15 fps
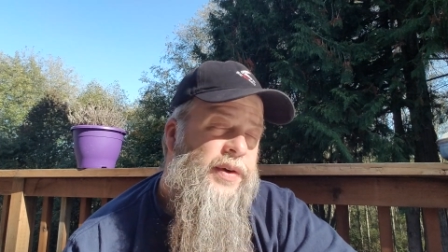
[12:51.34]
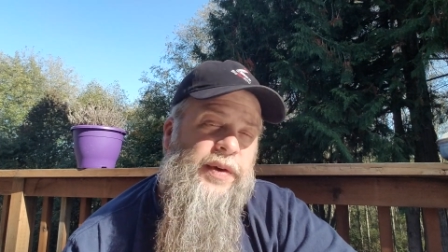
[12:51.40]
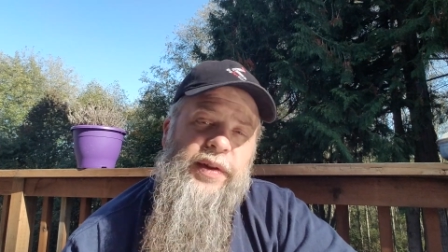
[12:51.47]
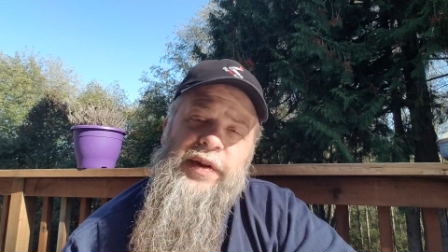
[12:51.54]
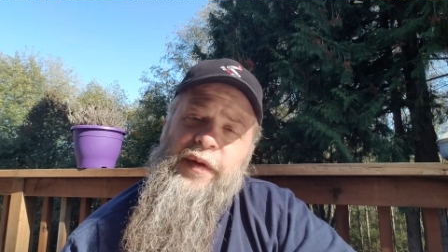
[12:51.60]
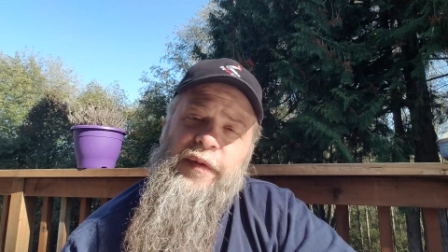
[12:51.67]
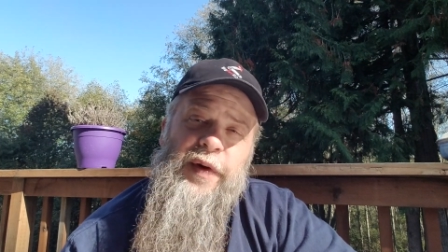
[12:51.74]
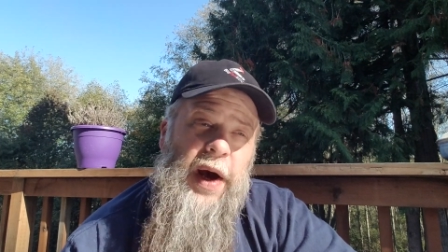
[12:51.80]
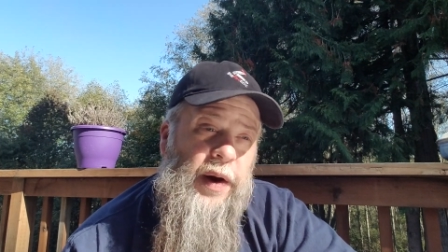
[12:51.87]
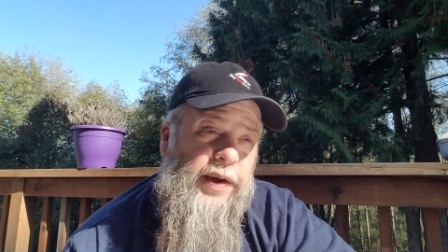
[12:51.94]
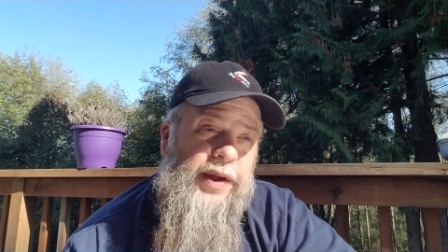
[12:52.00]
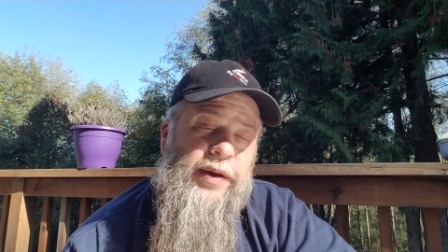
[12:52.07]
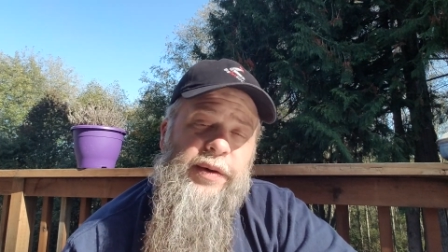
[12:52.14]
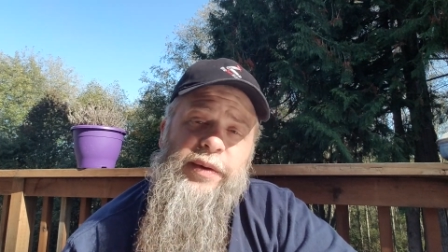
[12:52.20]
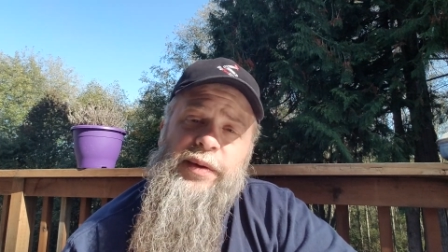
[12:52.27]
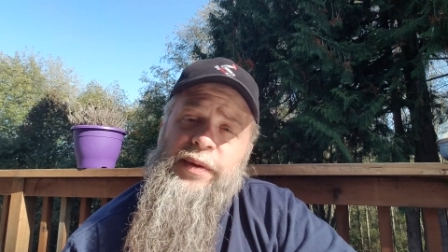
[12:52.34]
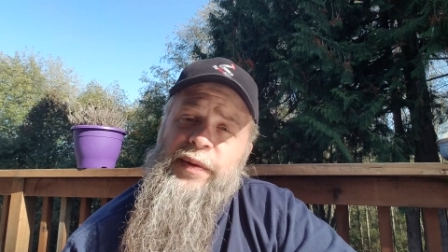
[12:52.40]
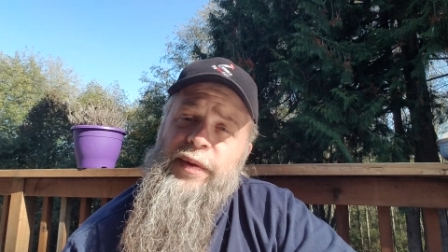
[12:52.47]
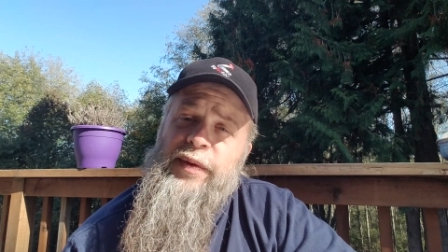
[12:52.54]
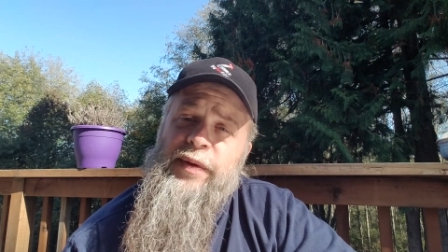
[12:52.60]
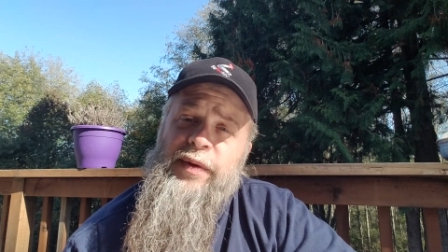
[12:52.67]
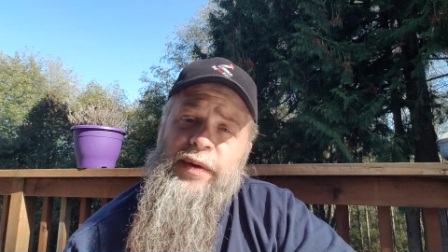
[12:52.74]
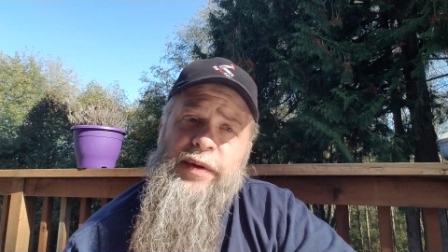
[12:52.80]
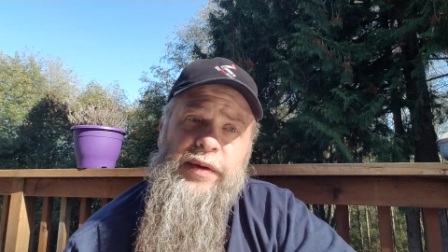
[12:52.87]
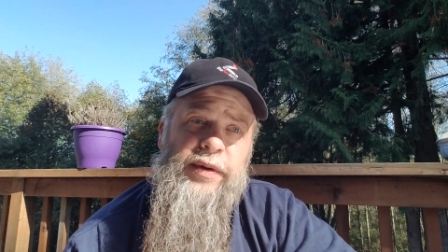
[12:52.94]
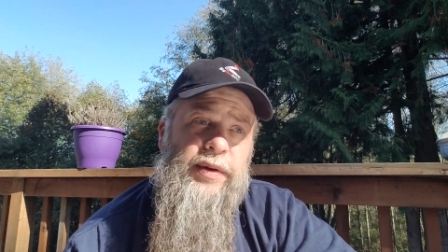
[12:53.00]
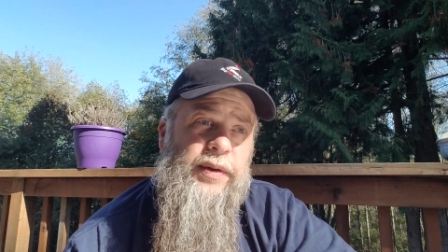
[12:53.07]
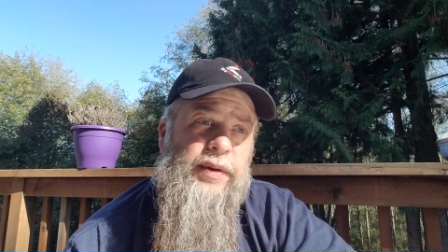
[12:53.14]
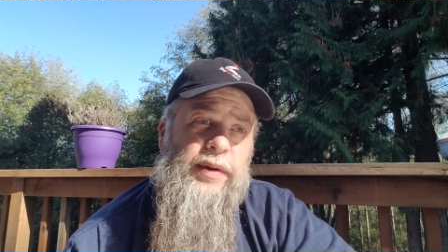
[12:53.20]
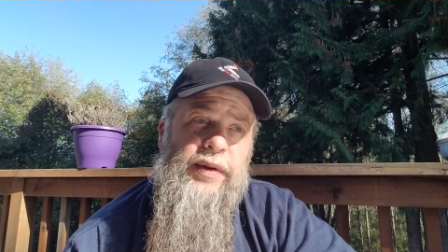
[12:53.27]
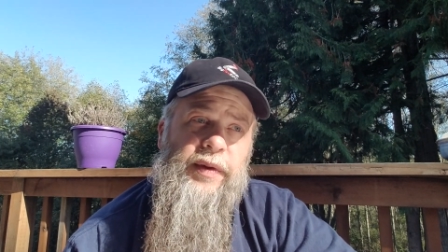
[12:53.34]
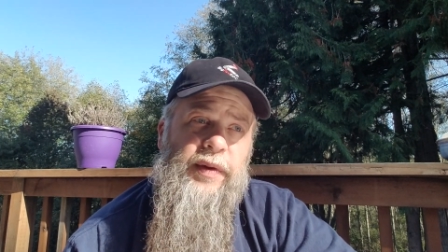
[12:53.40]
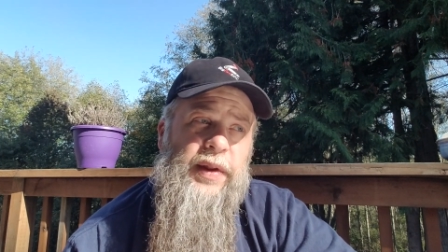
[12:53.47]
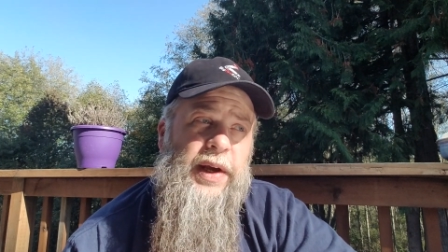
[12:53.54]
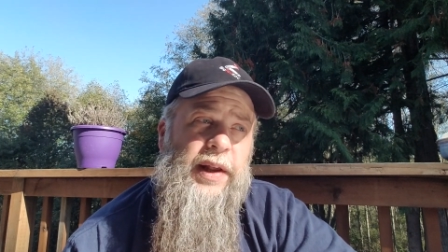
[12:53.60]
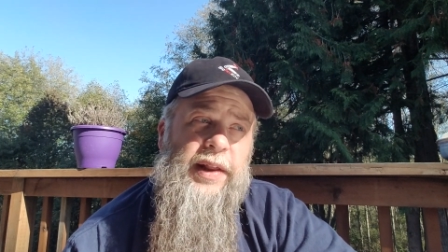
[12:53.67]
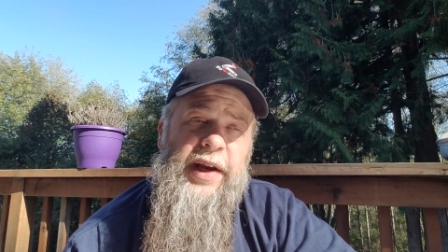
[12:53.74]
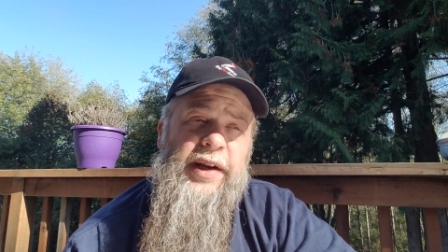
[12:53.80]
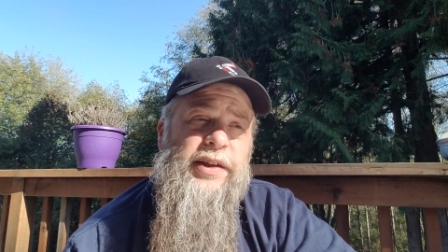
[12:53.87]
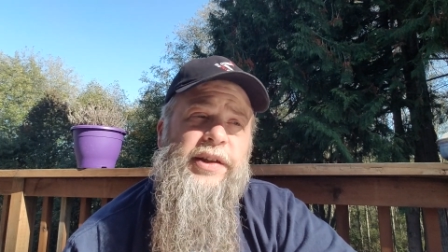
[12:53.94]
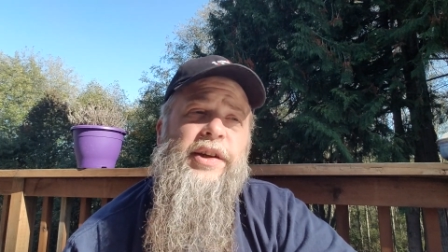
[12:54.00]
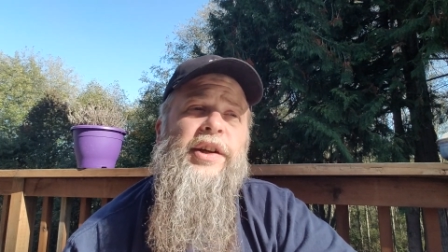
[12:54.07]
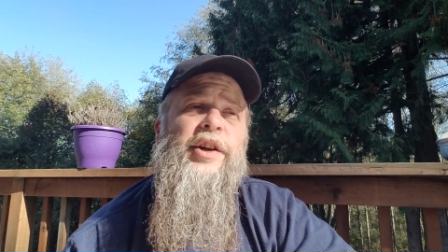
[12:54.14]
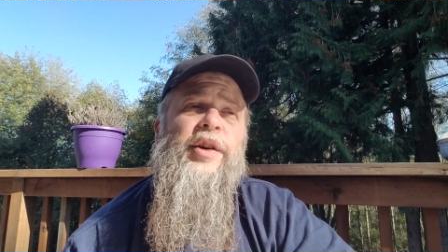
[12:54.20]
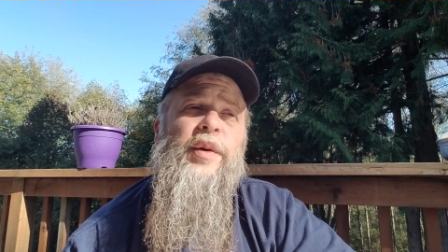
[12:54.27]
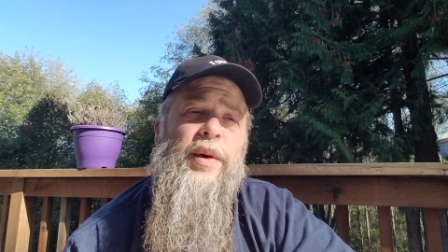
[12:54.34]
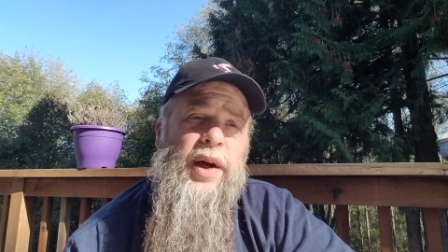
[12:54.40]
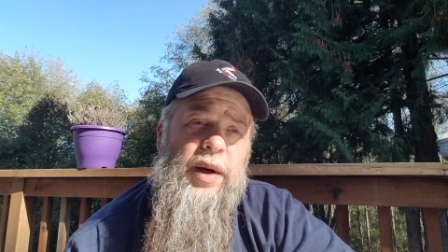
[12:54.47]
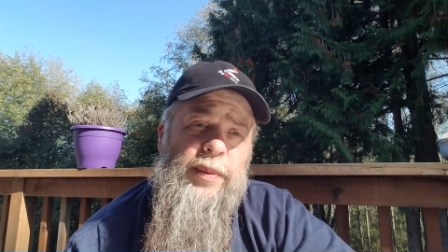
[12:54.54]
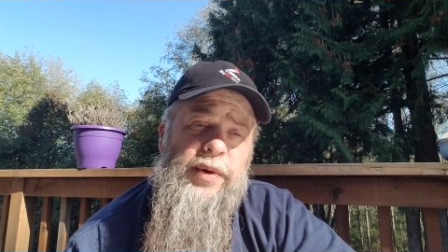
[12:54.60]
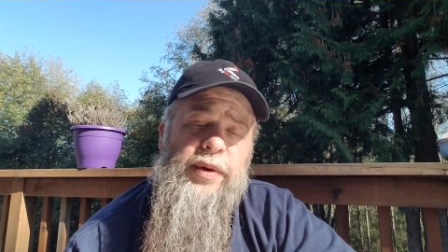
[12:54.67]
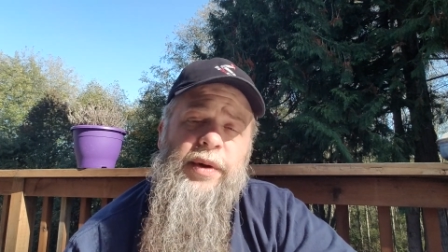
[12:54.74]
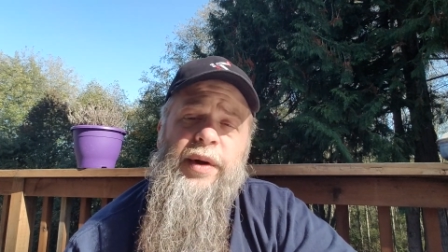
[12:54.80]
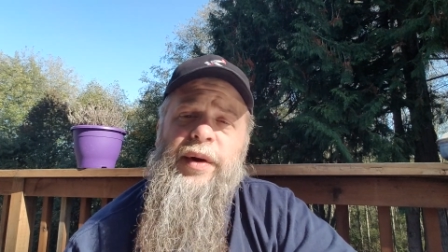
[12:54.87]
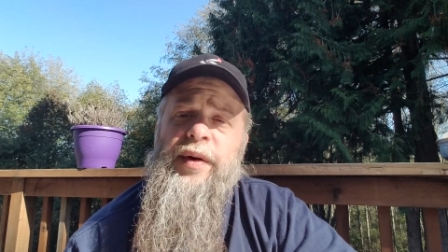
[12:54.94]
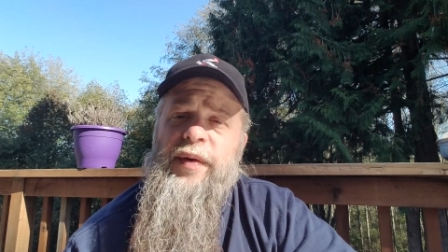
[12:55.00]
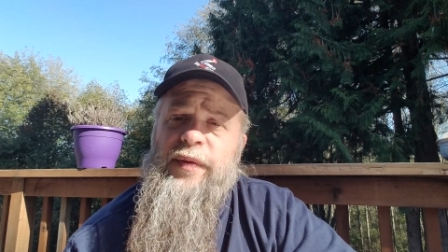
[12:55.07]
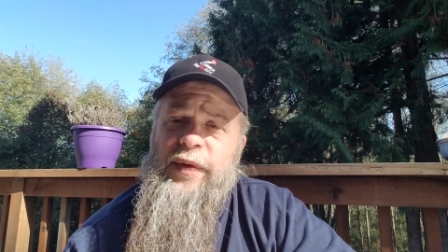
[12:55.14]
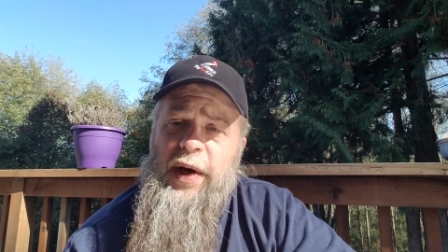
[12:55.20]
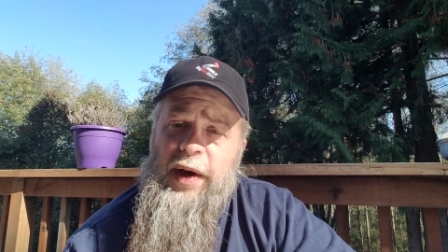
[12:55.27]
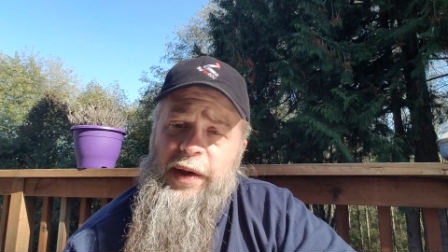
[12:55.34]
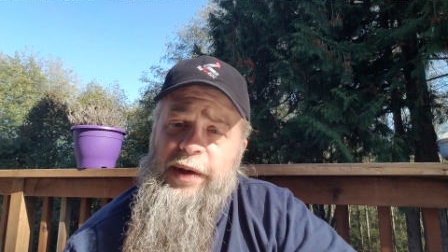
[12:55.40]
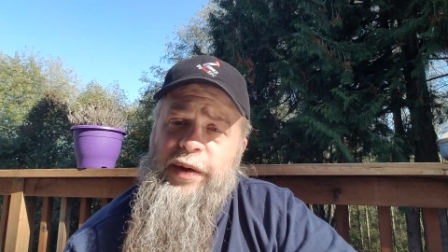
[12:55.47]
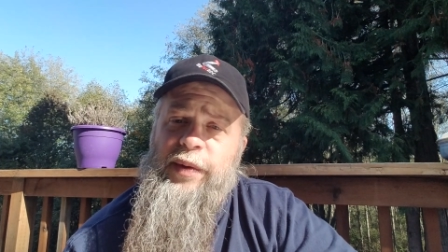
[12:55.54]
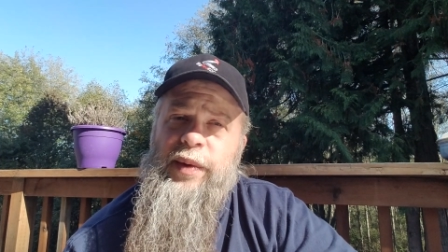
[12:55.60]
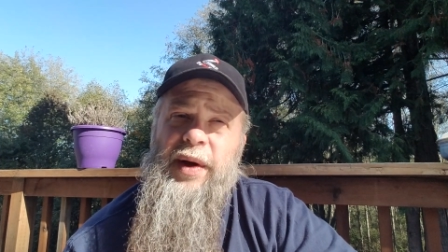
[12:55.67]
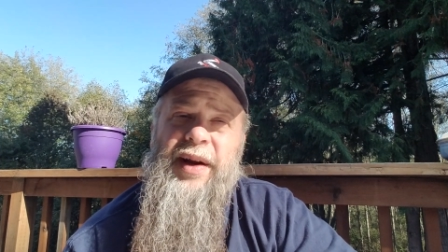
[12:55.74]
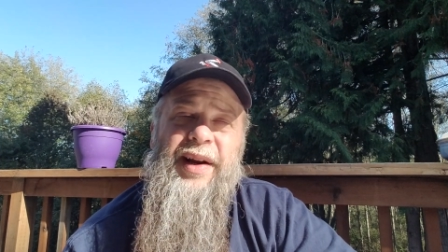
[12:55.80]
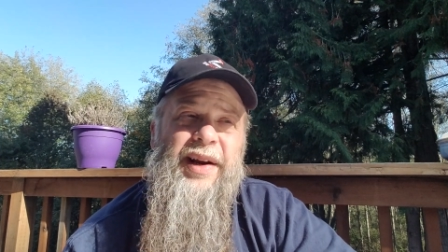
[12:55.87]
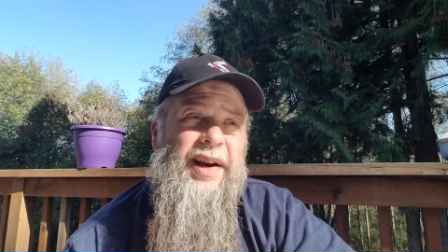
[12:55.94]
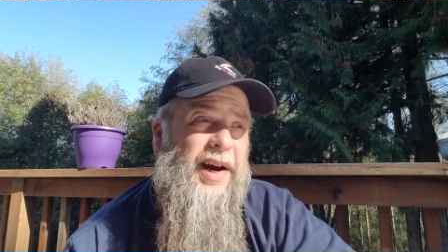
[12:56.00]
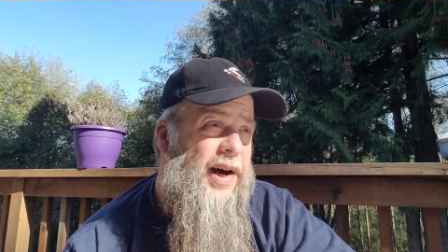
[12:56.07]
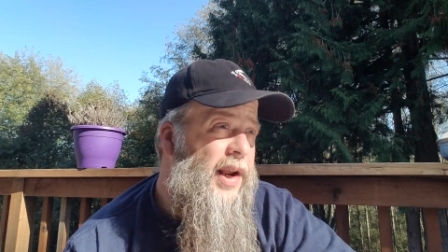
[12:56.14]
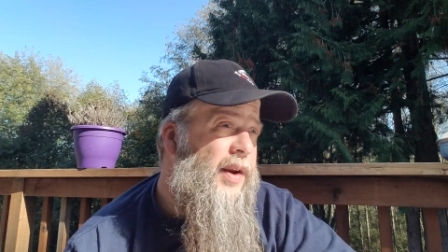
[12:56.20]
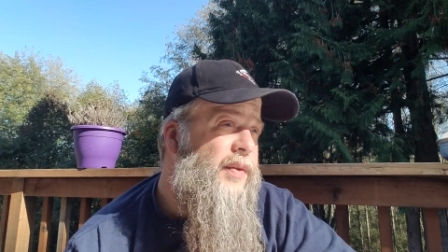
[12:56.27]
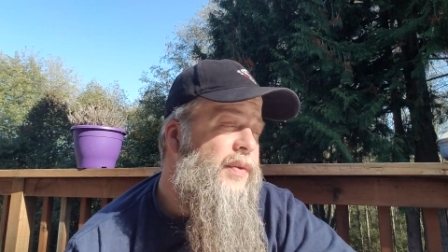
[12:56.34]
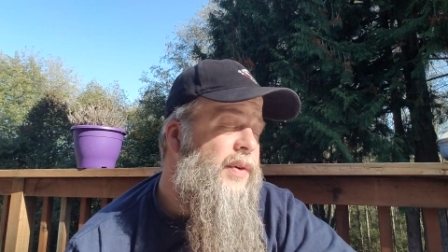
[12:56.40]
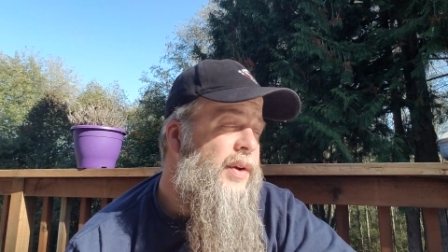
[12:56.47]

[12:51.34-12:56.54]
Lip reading: the value, that is an incredible value knife.